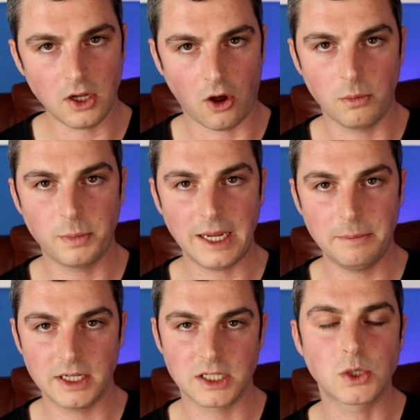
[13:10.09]
on
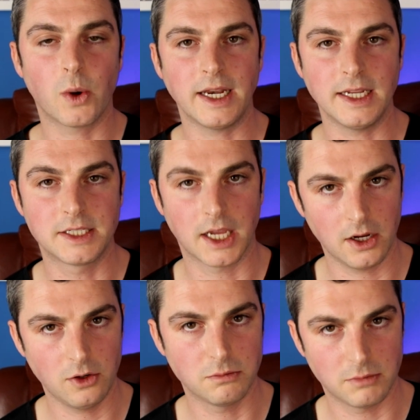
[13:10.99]
paper it's a
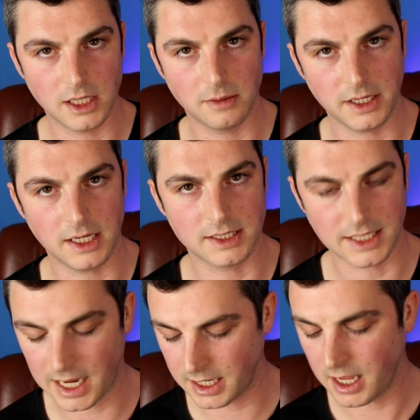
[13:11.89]
22mm
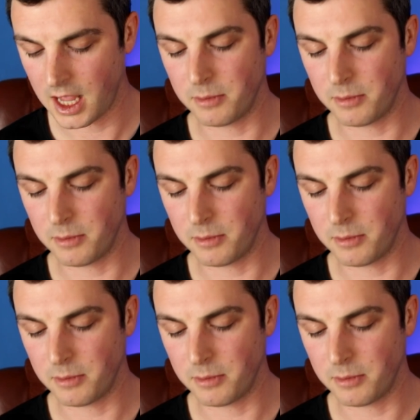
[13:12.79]
tank,